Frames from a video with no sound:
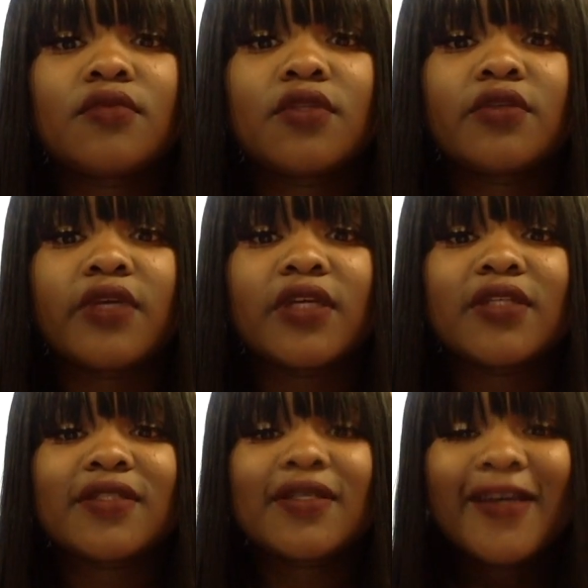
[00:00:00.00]

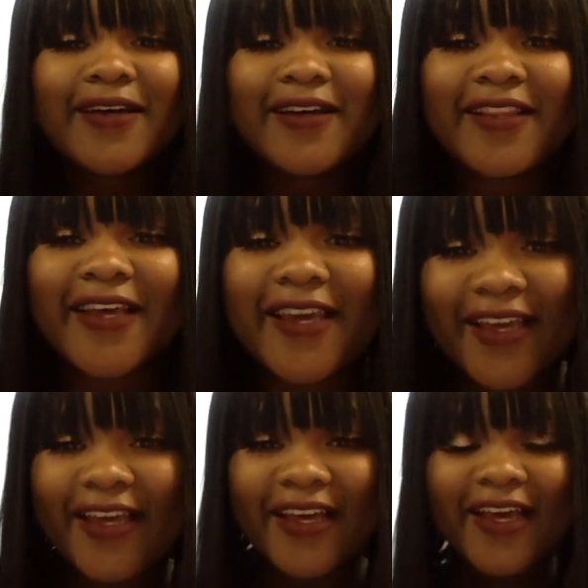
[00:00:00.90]
crickets.
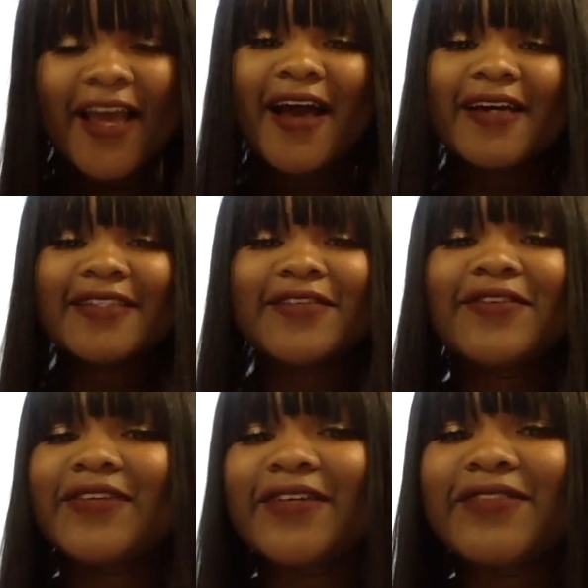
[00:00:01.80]
Like, I still
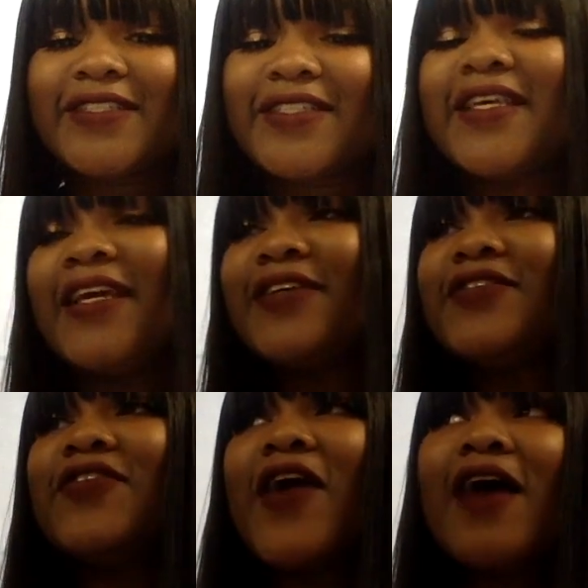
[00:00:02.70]
don't get what you're saying.
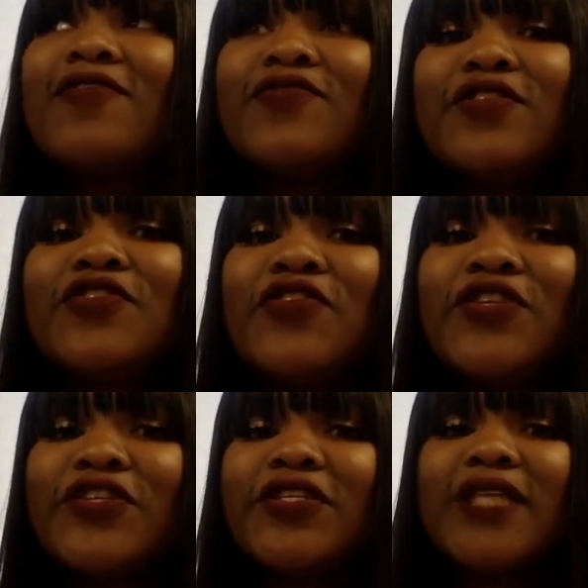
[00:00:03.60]
So I'll go on the
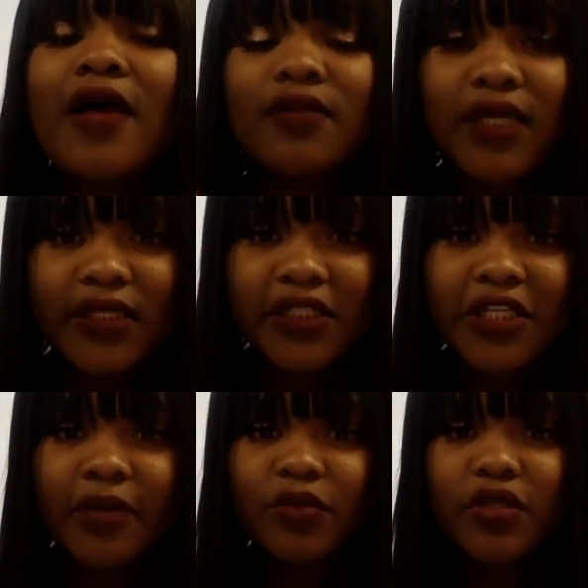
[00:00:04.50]
Saunders, I'll look at the
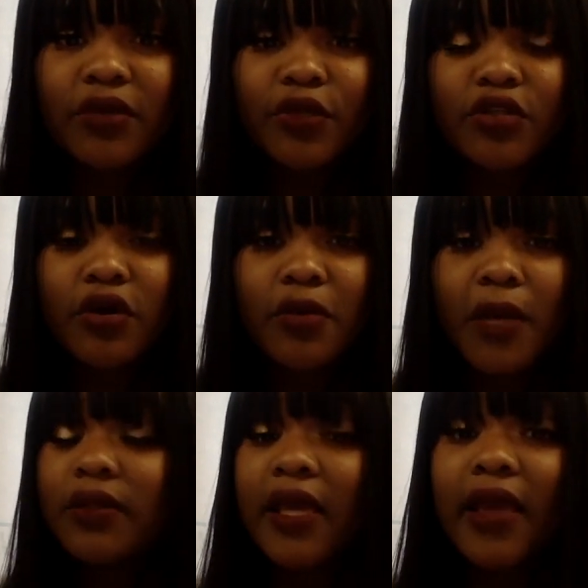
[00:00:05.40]
chapter that we're talking
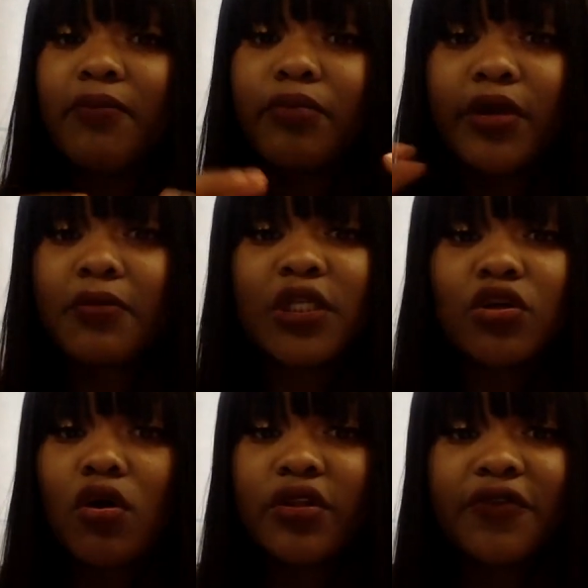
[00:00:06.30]
about, and they have pretty much
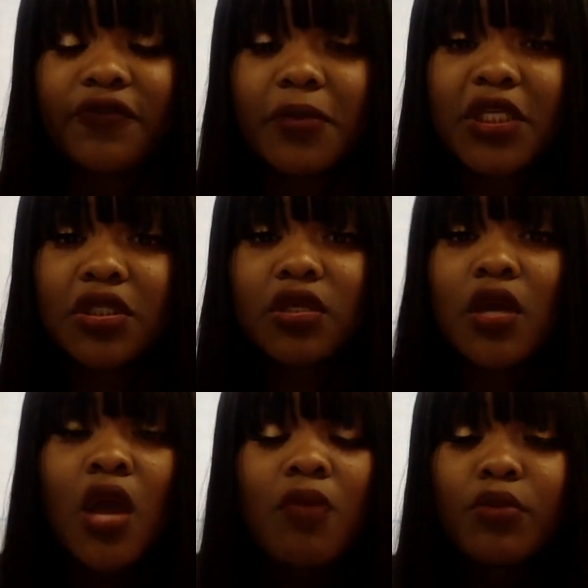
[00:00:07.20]
all the information.
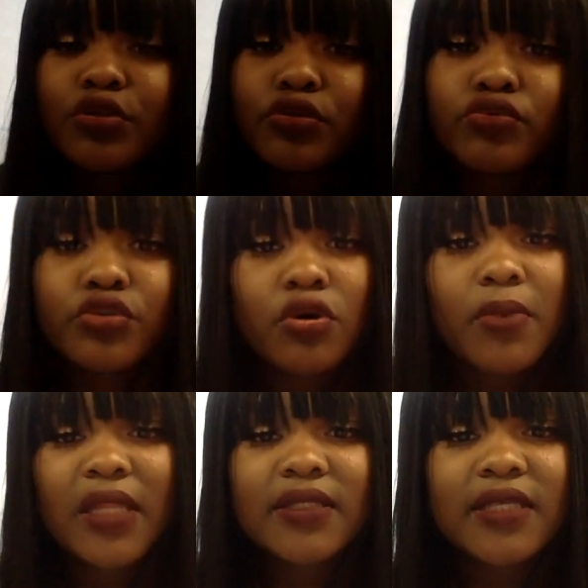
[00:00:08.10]
Most schools go
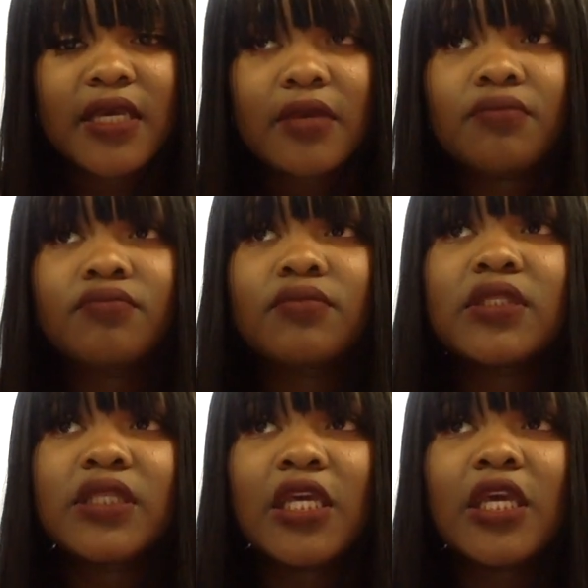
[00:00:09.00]
by the same
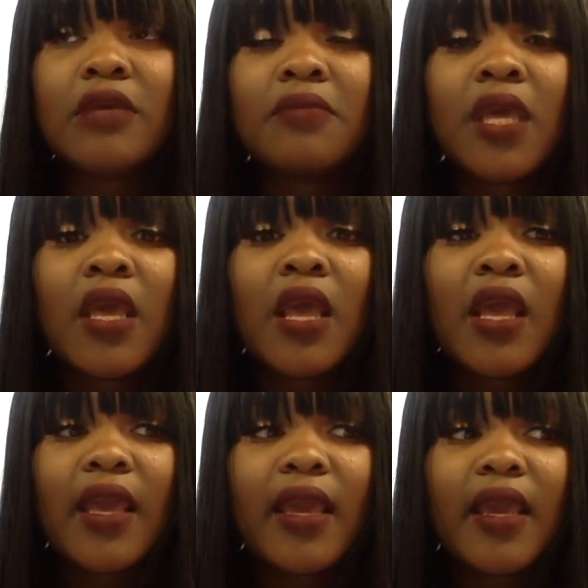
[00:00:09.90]
scheme,
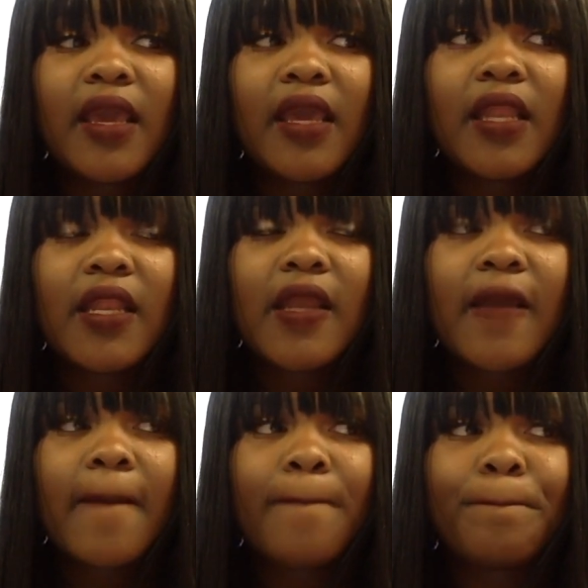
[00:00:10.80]
and
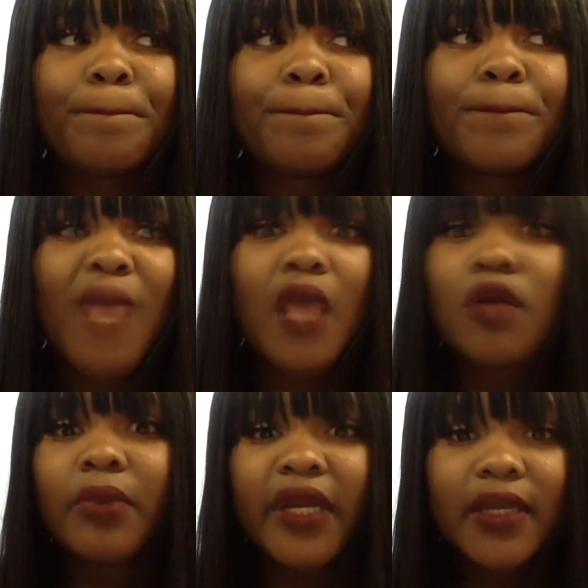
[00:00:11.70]

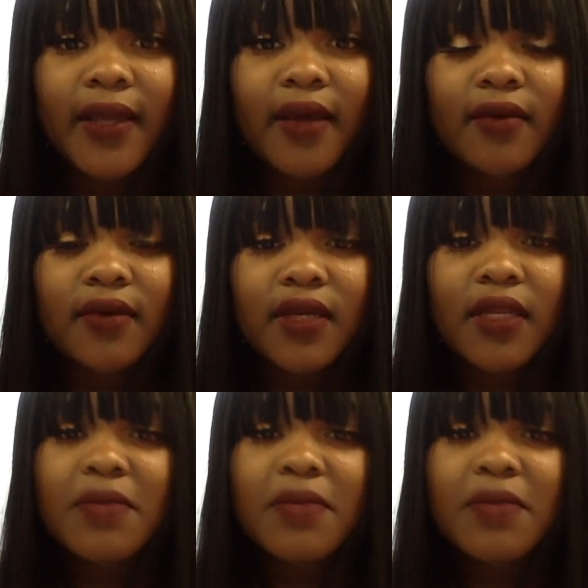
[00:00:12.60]
it'll break it down, and it